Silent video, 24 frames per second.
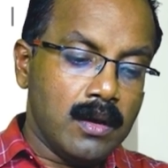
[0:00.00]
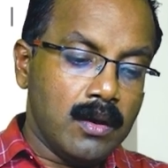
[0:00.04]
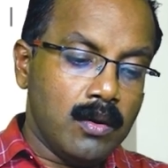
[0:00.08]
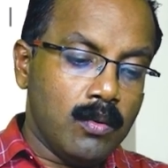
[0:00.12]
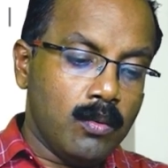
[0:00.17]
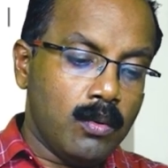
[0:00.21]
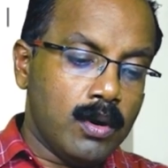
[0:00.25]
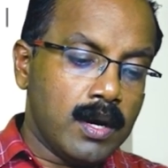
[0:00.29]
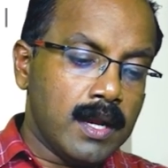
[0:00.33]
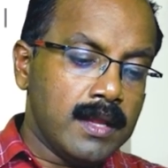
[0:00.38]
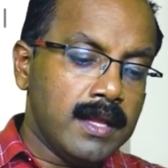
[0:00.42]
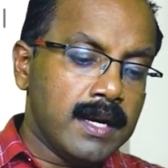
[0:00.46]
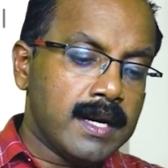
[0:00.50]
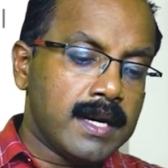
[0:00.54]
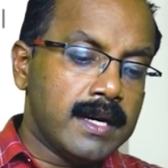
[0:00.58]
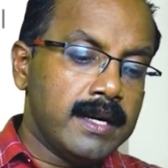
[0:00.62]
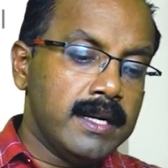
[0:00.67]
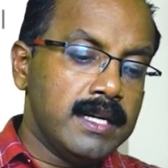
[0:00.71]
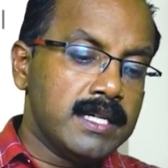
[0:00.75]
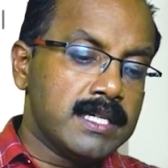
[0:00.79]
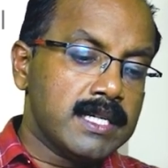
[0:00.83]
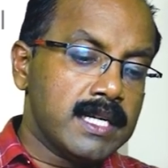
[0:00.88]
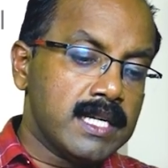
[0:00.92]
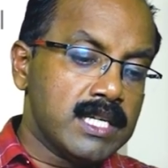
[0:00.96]
What are the
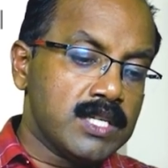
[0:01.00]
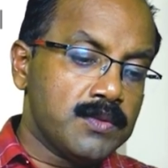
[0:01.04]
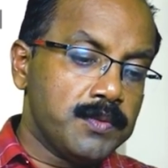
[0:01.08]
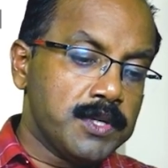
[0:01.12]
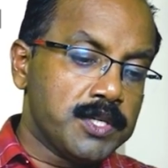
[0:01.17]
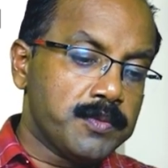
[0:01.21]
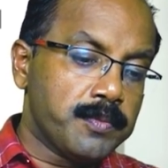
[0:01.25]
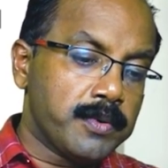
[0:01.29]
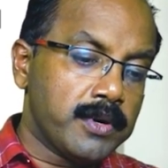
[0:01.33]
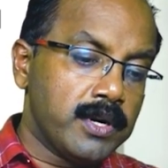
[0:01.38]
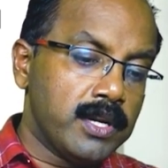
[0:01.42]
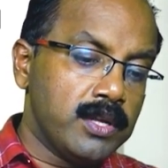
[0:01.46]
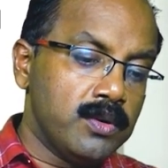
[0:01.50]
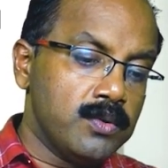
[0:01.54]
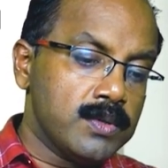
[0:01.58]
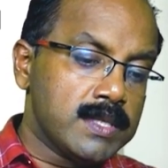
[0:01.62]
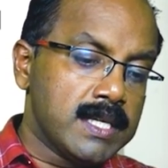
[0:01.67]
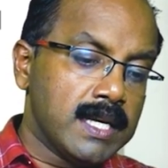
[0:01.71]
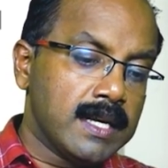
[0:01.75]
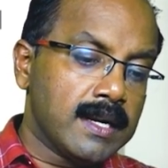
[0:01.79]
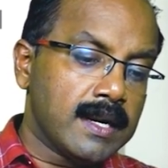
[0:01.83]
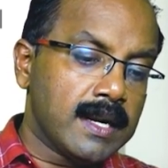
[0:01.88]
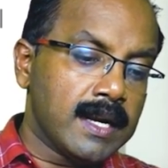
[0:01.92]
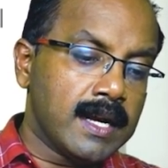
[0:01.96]
conditions which produce
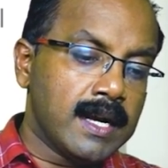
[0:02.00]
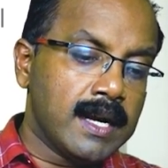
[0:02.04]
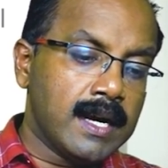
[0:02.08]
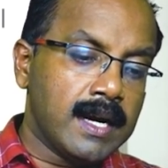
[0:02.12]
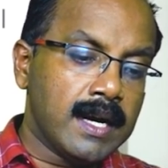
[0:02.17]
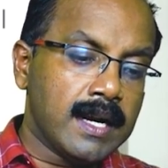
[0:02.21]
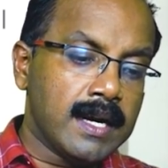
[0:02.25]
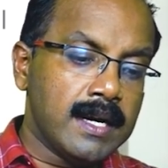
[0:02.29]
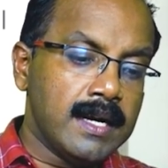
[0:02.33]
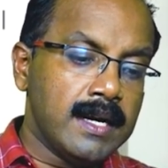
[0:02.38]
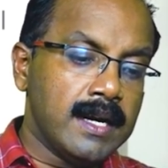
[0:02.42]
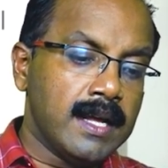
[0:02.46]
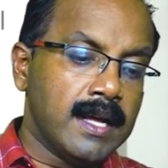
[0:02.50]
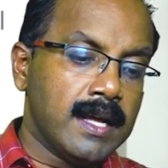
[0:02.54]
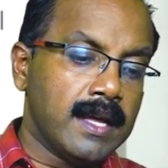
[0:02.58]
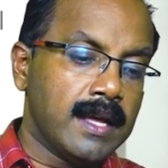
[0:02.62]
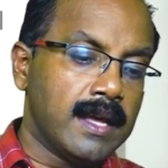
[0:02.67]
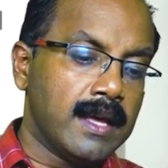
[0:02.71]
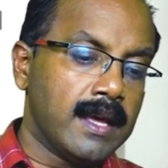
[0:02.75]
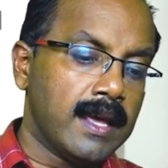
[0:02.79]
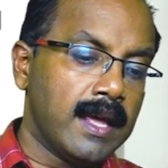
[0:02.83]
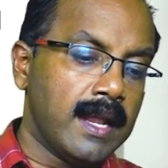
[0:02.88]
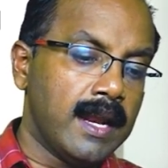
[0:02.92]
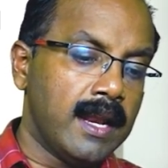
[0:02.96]
a recurrent
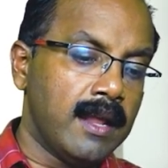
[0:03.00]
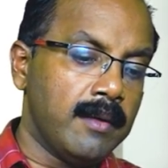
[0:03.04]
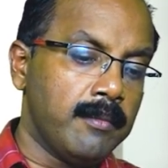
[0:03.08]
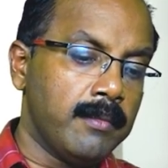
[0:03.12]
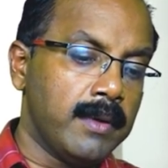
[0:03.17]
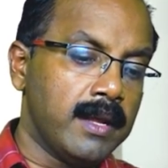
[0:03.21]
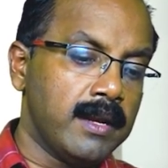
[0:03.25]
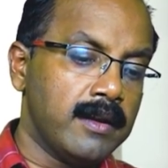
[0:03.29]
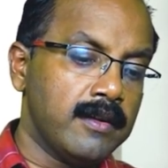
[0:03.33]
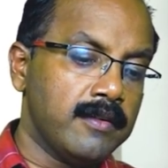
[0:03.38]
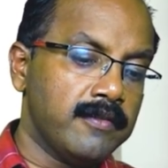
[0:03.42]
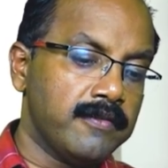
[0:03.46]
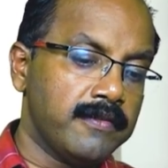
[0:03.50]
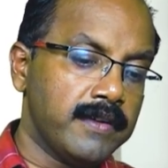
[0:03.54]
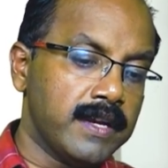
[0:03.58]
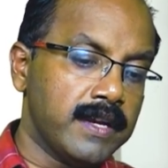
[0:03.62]
element